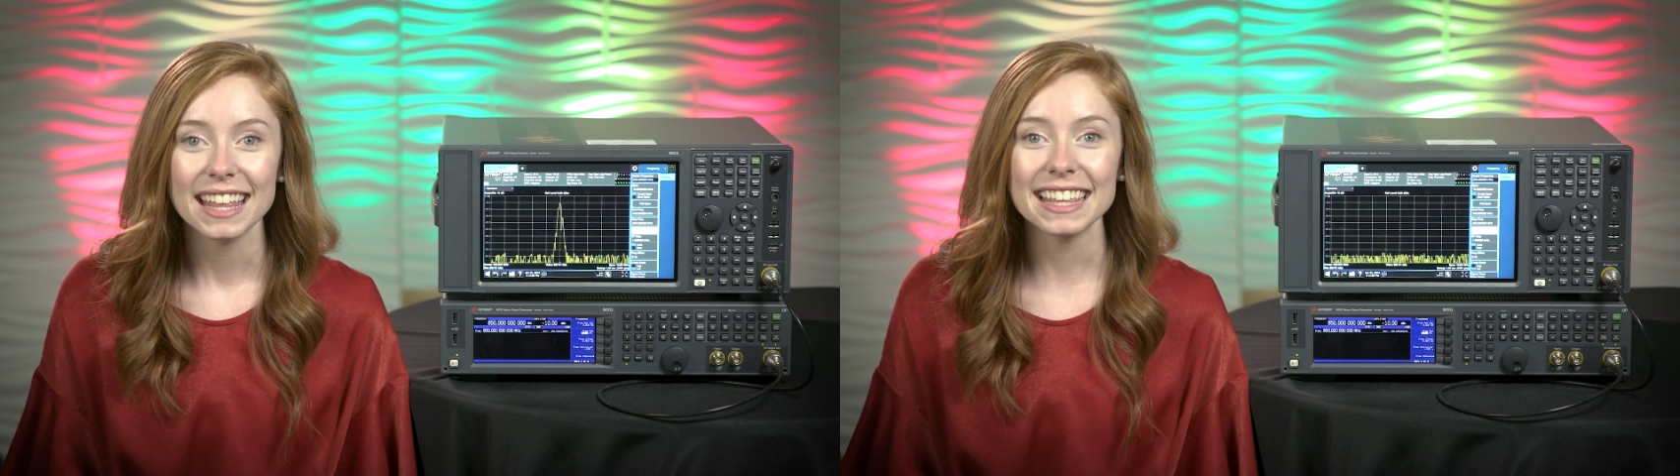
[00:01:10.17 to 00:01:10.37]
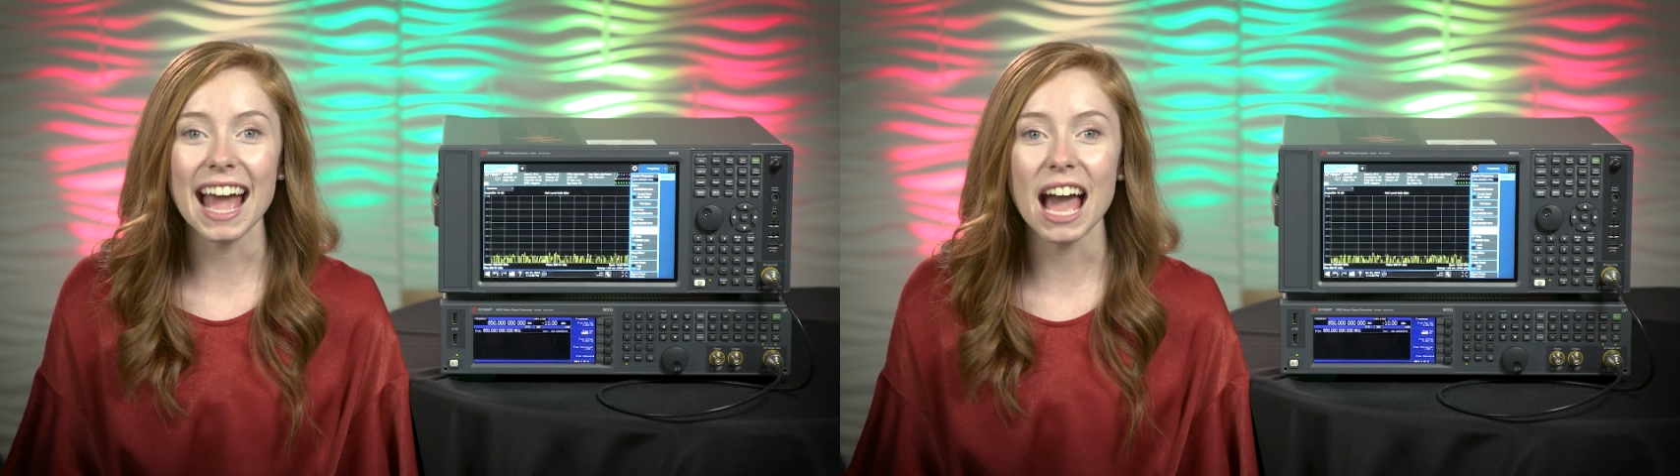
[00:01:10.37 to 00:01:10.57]

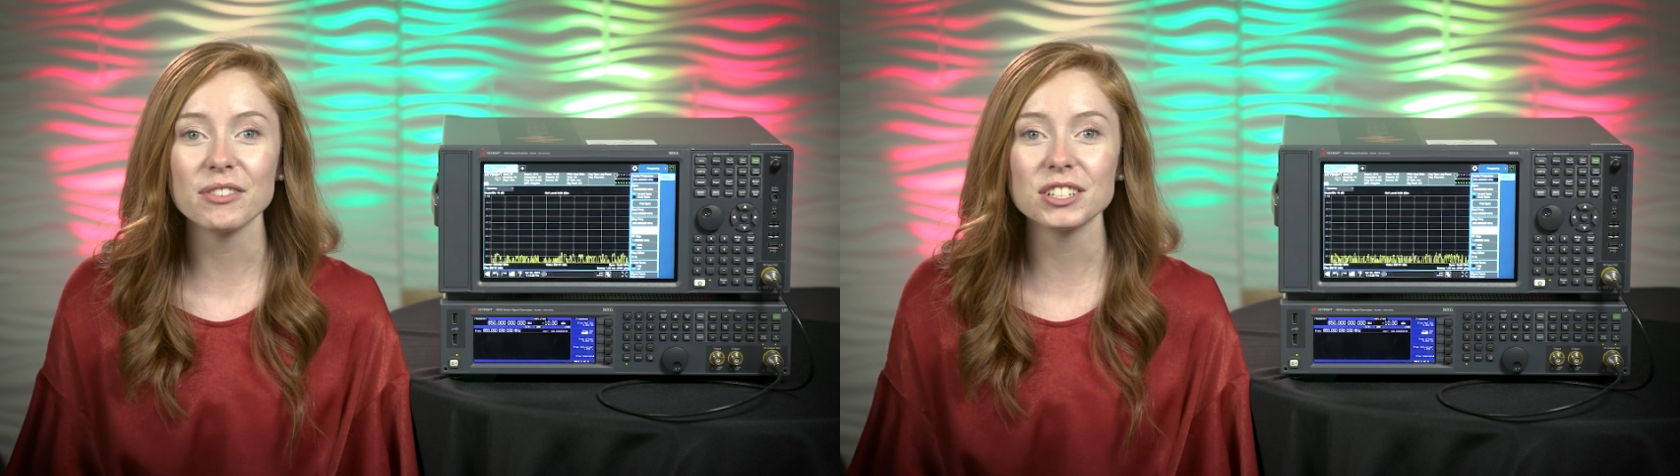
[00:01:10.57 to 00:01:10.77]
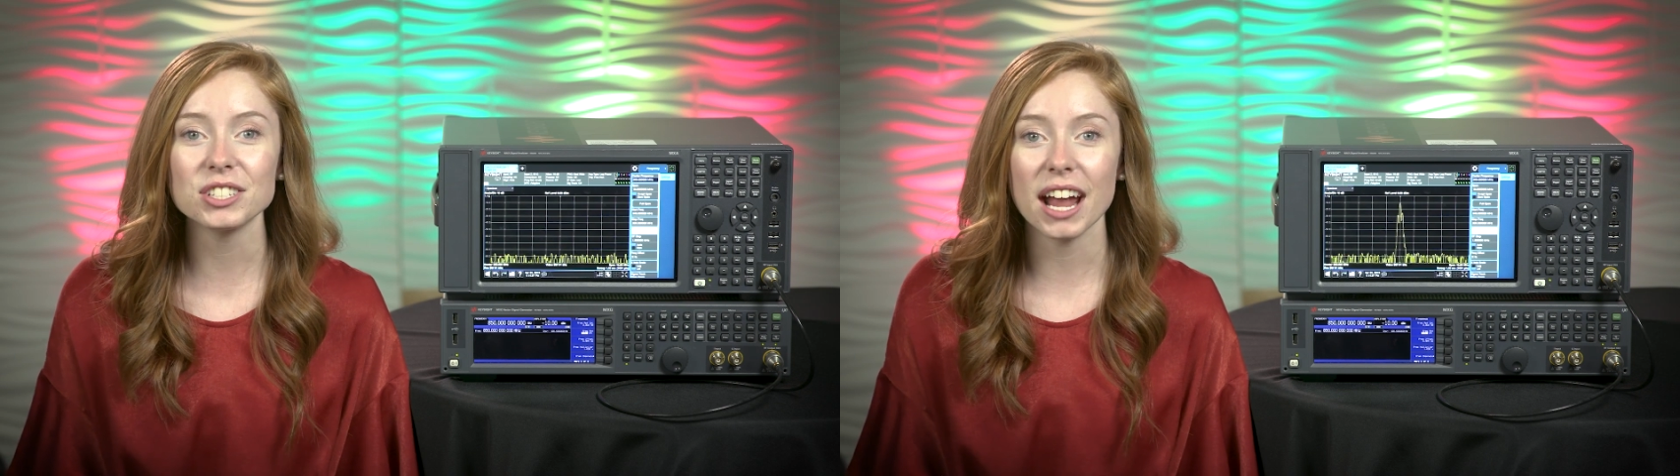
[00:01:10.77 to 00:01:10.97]
The
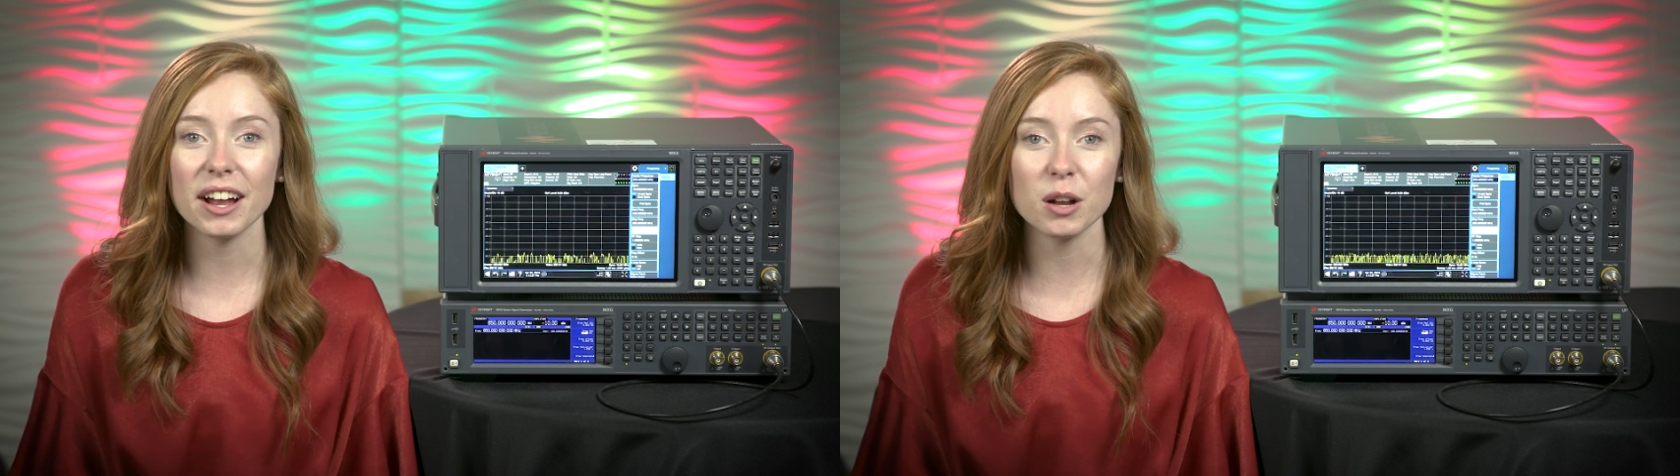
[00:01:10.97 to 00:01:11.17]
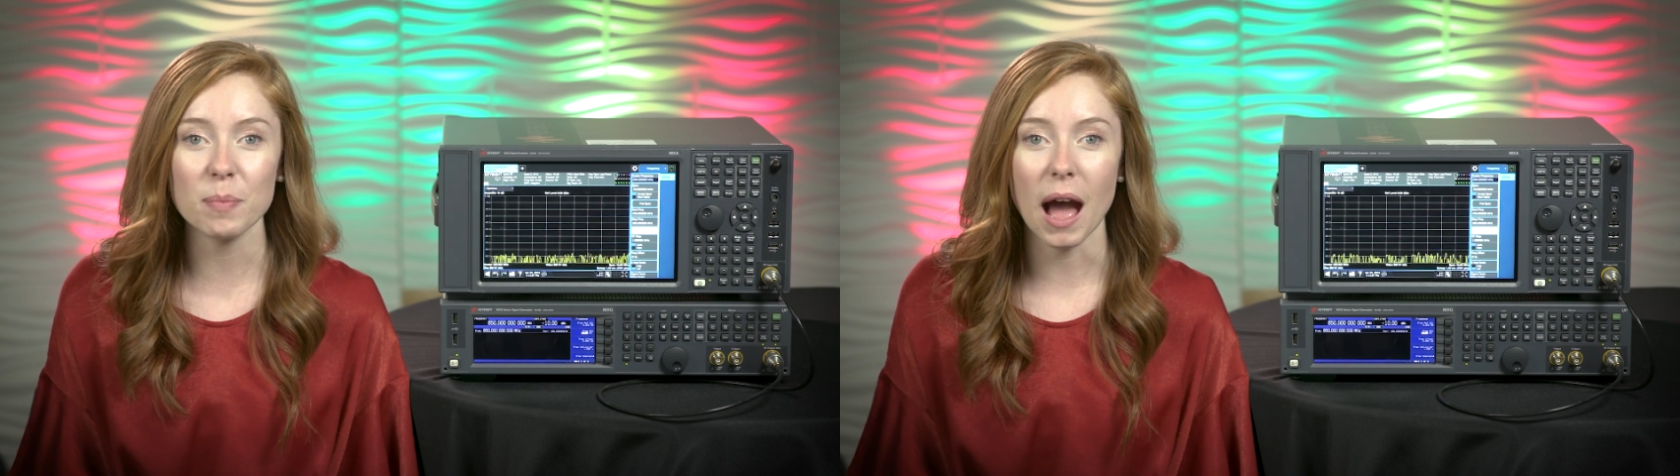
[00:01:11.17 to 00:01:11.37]
average
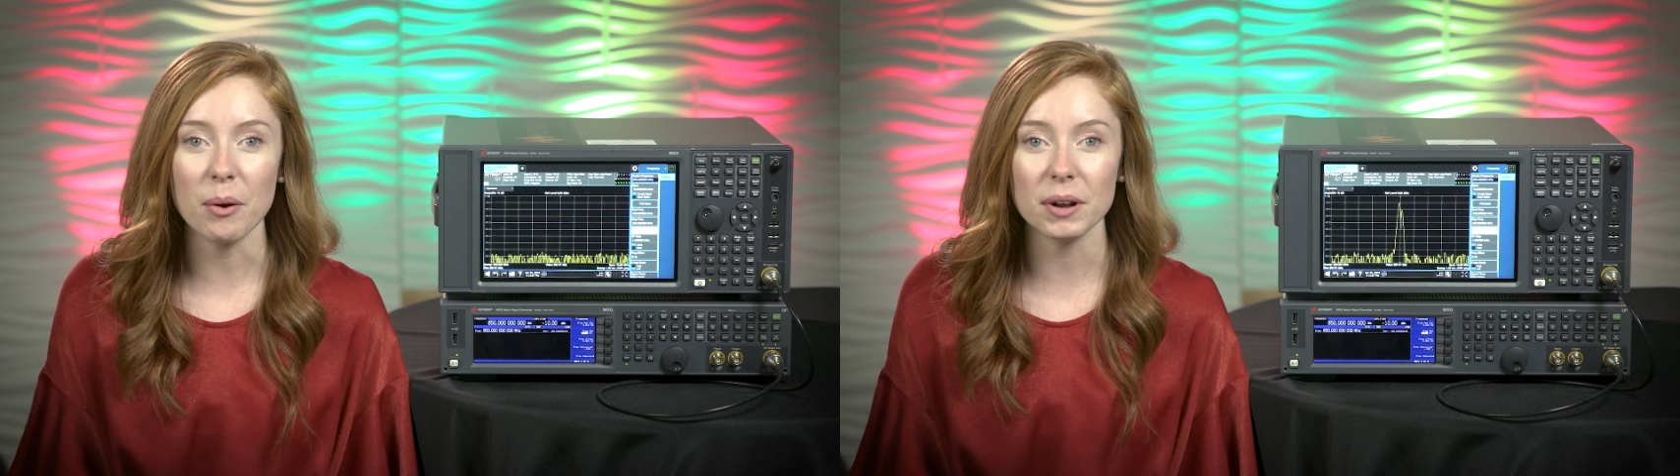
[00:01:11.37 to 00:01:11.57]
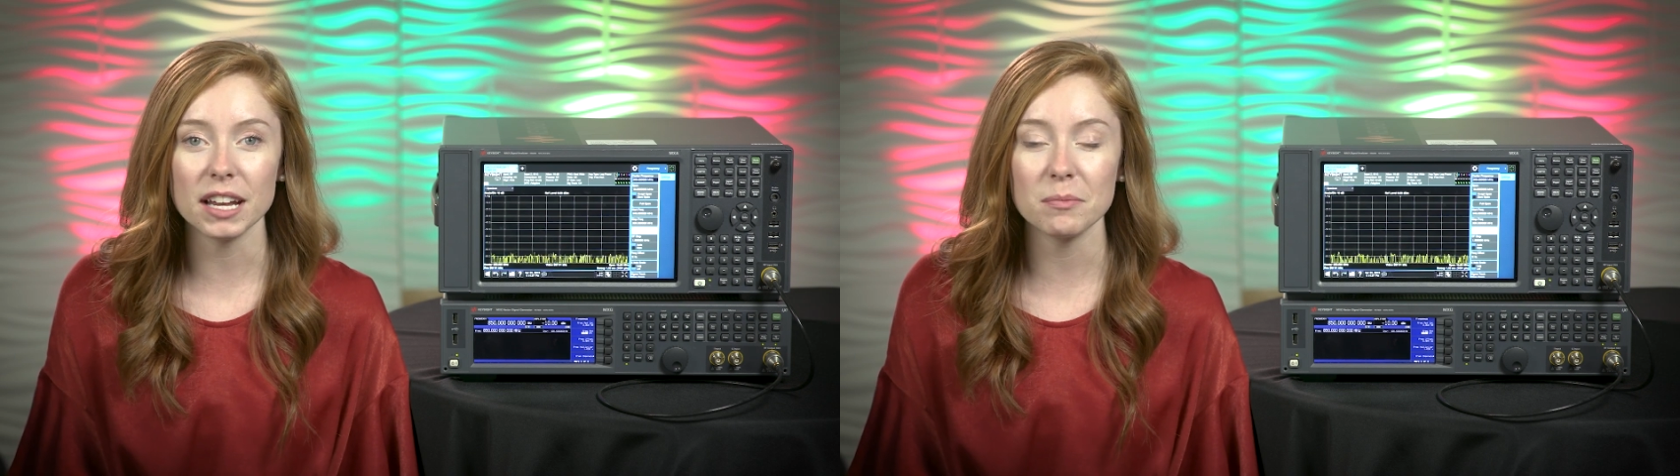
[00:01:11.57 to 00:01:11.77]
carrier
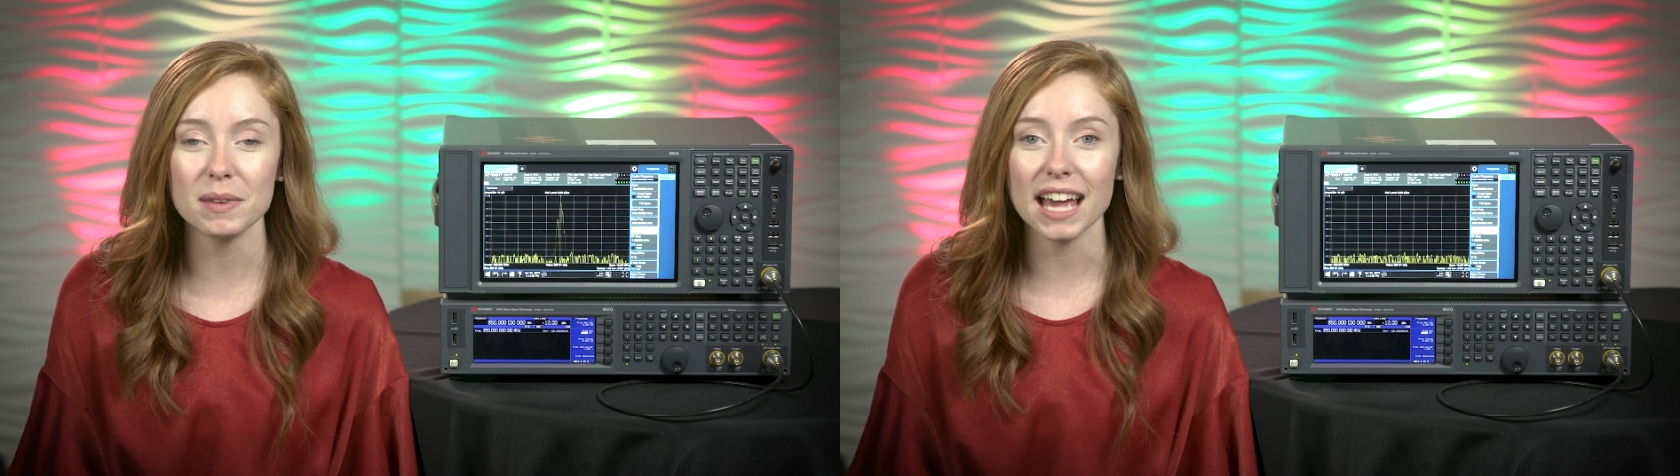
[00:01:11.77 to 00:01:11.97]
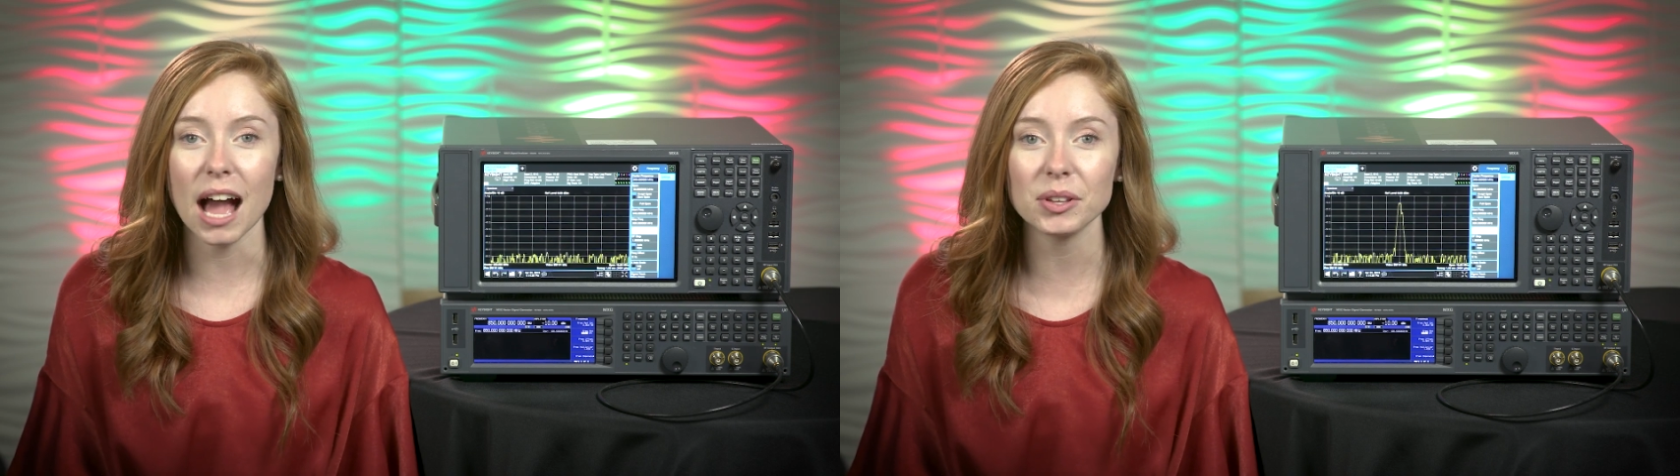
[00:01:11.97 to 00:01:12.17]
power can
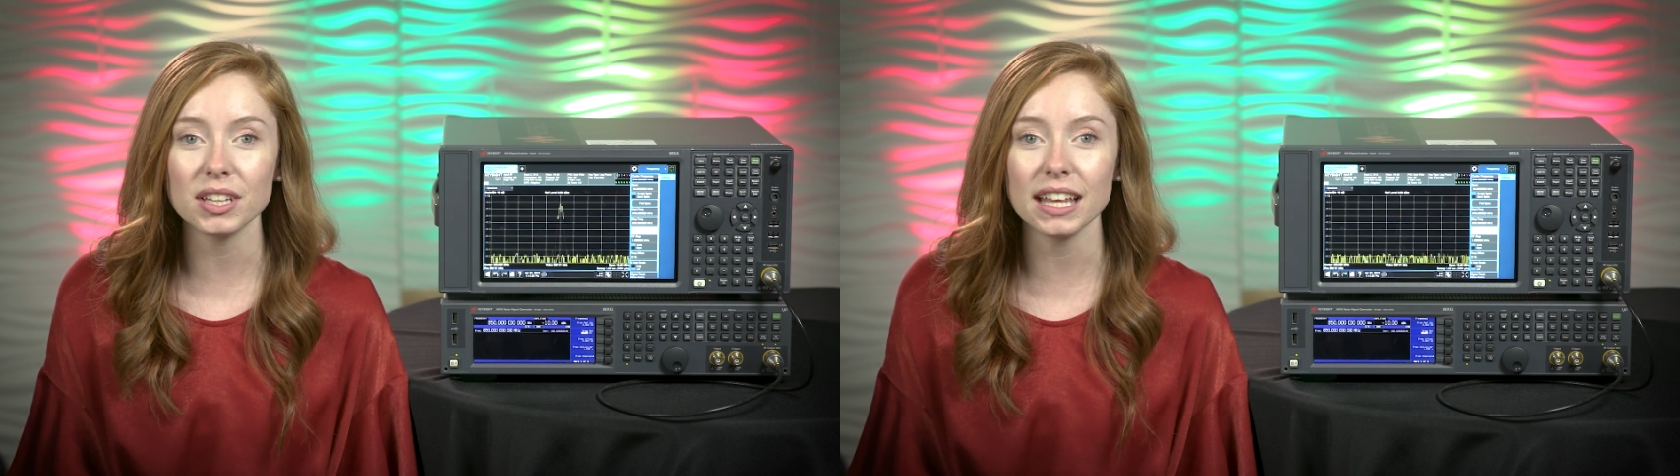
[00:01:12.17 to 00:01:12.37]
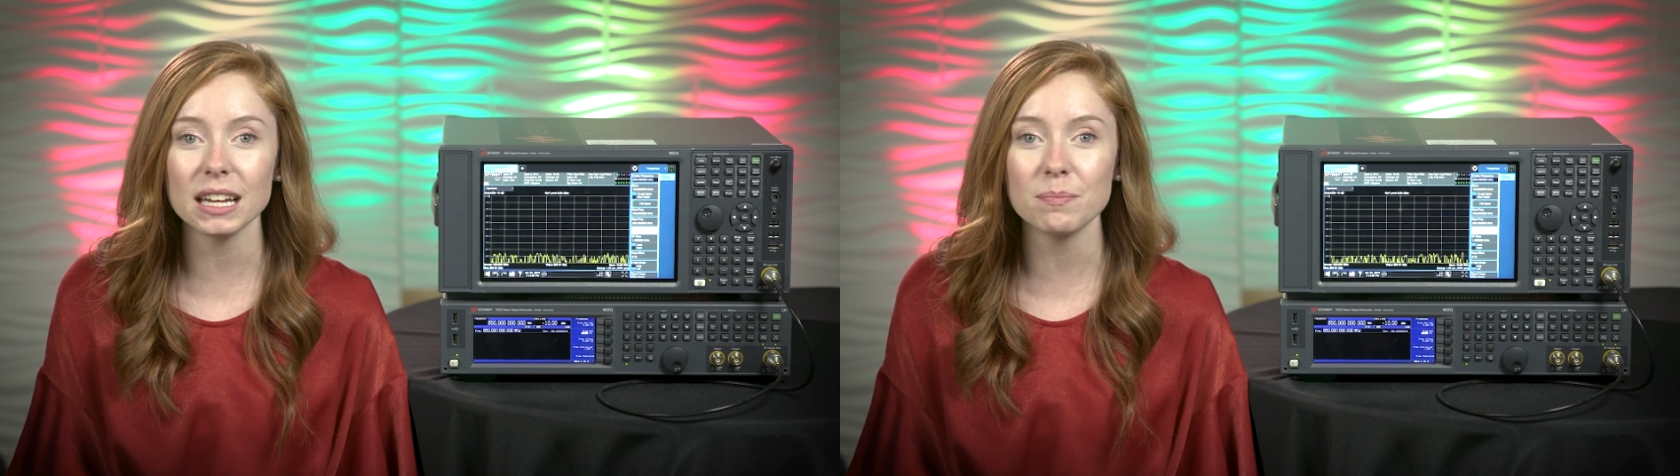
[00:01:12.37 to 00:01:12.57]
be
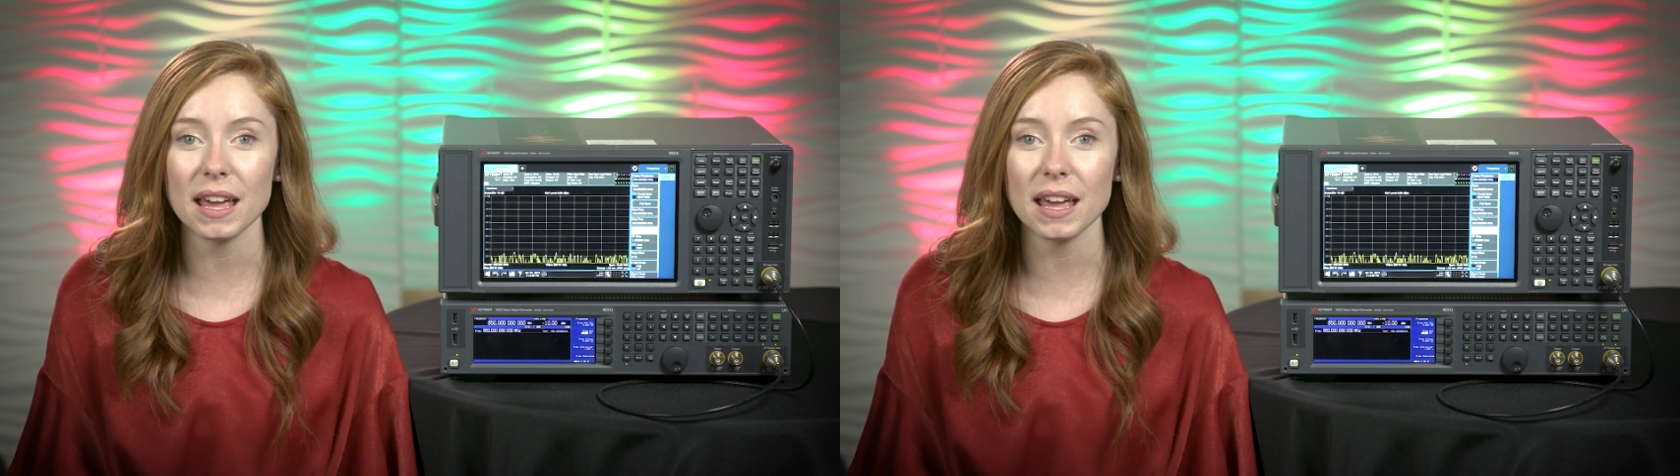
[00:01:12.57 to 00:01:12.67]
calculated